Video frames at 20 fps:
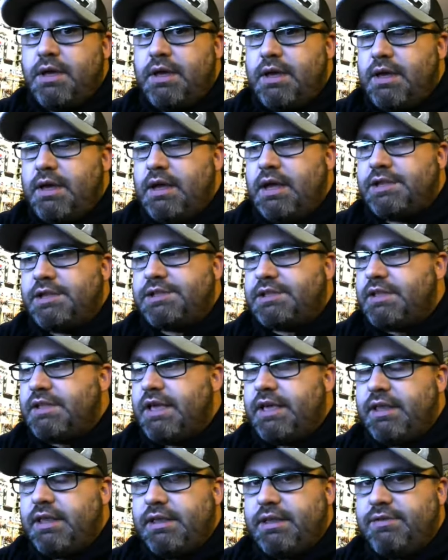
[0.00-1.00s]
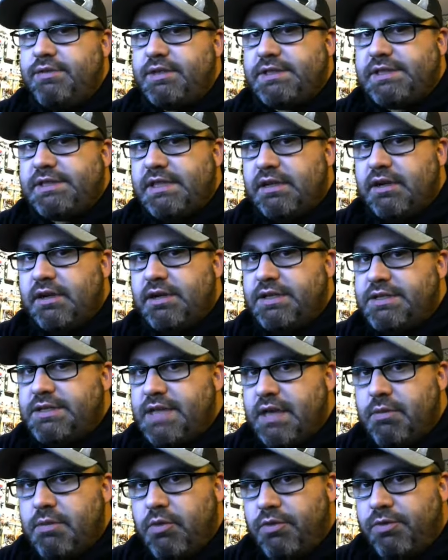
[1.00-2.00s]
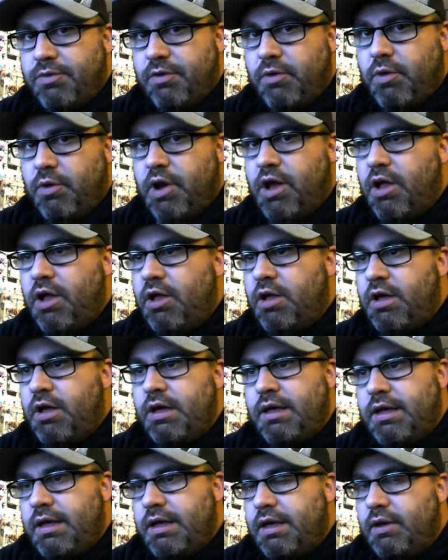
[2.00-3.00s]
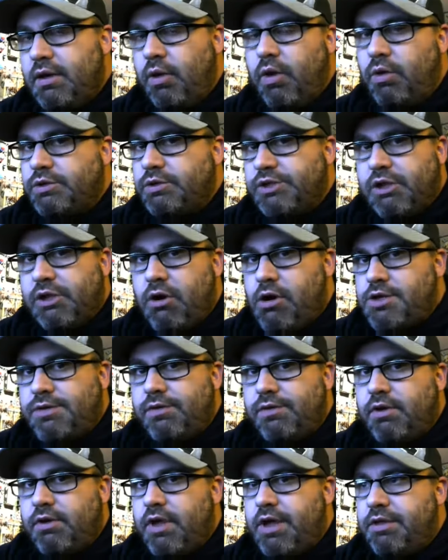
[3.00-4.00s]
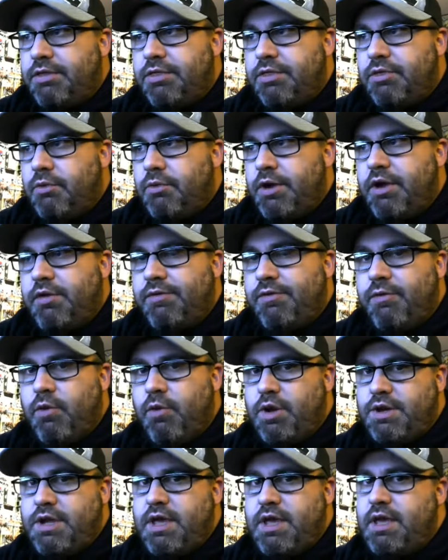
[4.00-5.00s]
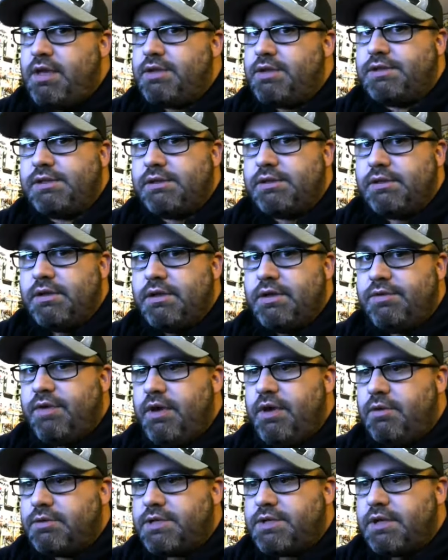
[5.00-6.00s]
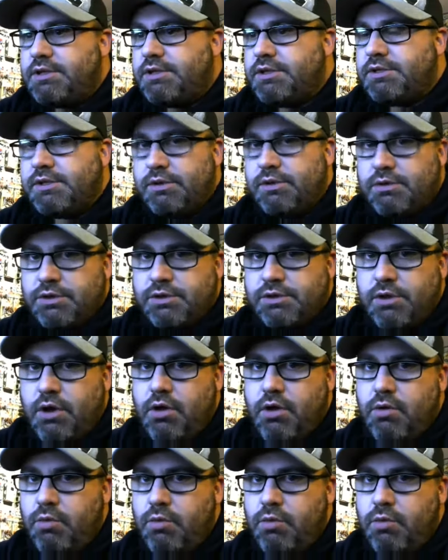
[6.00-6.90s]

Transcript: and I just like leave it sitting on a table for a while, it'll hold charge for like 3 or 4 days if I don't touch it. So there's no